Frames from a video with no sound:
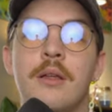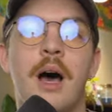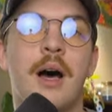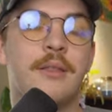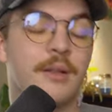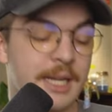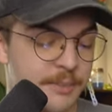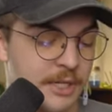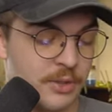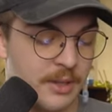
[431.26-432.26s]
Uh, the last
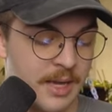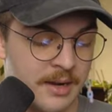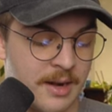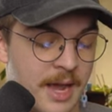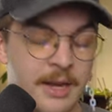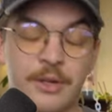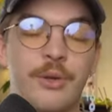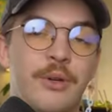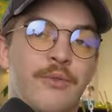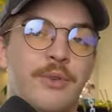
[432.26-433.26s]
picture that I
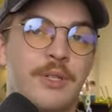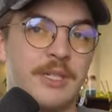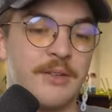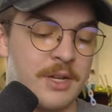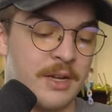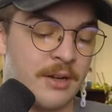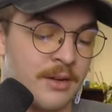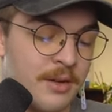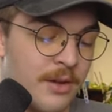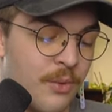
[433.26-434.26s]
included for this evening
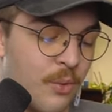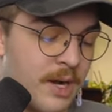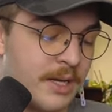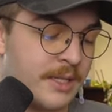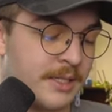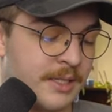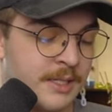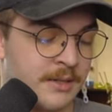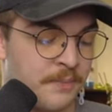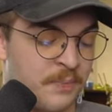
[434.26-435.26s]

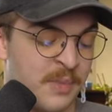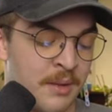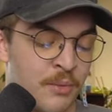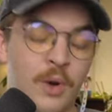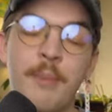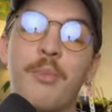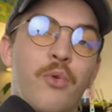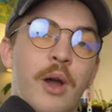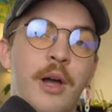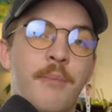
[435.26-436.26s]
was right
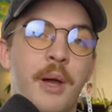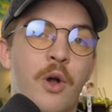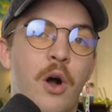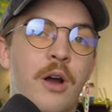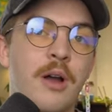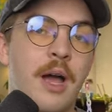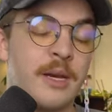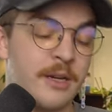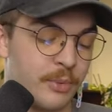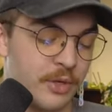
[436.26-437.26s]
before I got in my car. I
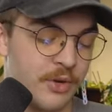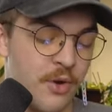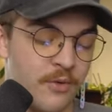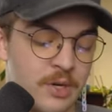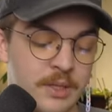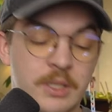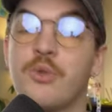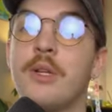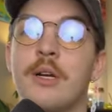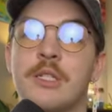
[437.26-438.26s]
ended up looking over and the
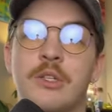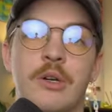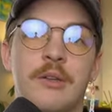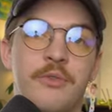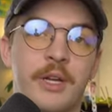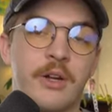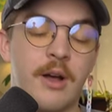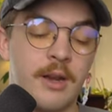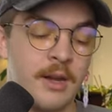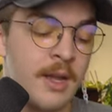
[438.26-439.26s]
street lights started to flick
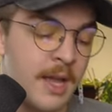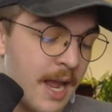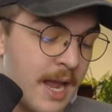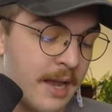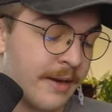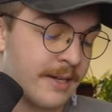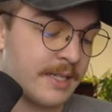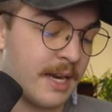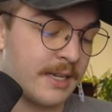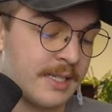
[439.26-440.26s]
on and I
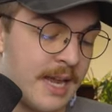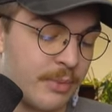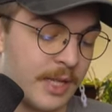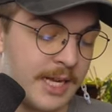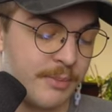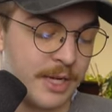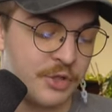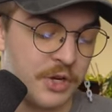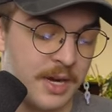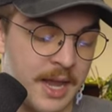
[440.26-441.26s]
decided to snap a last
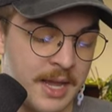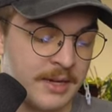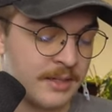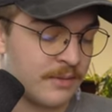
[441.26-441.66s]
picture and